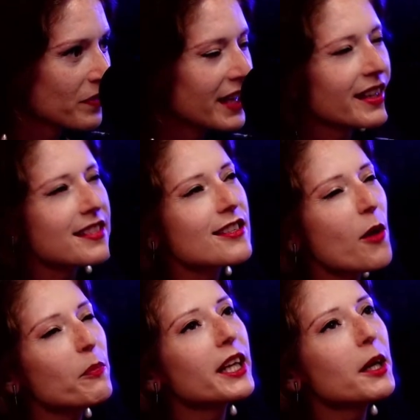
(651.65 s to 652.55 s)
Yeah. There's
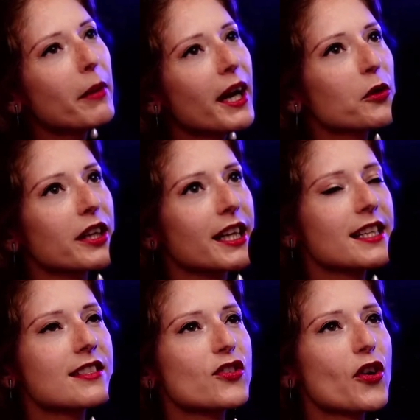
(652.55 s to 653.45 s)
something about it.
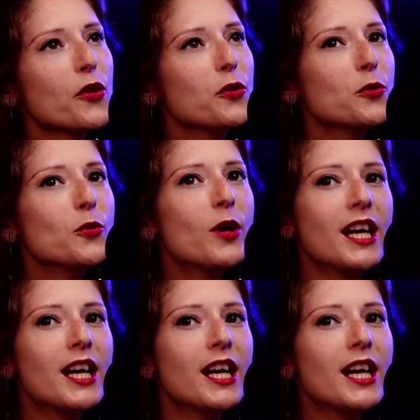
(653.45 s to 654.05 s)
It's so